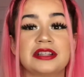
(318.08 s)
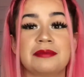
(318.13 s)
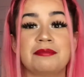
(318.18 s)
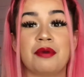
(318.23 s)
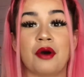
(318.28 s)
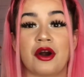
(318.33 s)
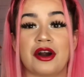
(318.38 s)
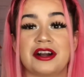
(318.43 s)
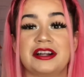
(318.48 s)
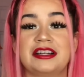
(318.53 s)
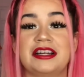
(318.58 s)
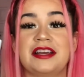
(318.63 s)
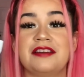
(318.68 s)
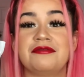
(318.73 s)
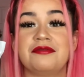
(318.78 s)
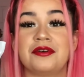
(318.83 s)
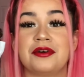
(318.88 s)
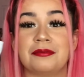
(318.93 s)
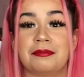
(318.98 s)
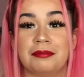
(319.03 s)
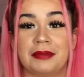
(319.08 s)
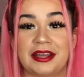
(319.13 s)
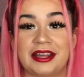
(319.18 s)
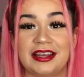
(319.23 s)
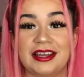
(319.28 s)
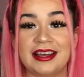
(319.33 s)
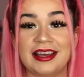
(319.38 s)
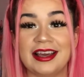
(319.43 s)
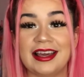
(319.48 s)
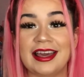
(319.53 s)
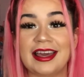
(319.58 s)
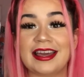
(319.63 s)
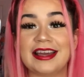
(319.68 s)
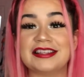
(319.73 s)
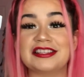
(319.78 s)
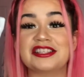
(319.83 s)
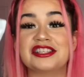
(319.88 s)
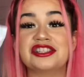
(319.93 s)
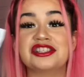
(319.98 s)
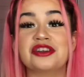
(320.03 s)
importantly for me,
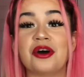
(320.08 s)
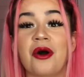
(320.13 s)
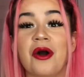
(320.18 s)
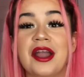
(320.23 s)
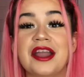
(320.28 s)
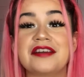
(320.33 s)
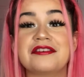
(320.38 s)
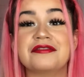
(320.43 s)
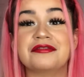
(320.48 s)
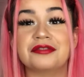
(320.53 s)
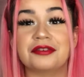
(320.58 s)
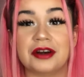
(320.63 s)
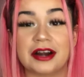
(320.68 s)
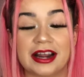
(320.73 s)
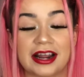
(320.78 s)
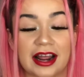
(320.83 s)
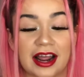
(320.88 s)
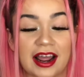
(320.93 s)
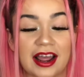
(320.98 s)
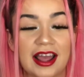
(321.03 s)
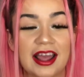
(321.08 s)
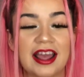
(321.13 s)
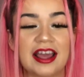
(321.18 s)
it's soy-free.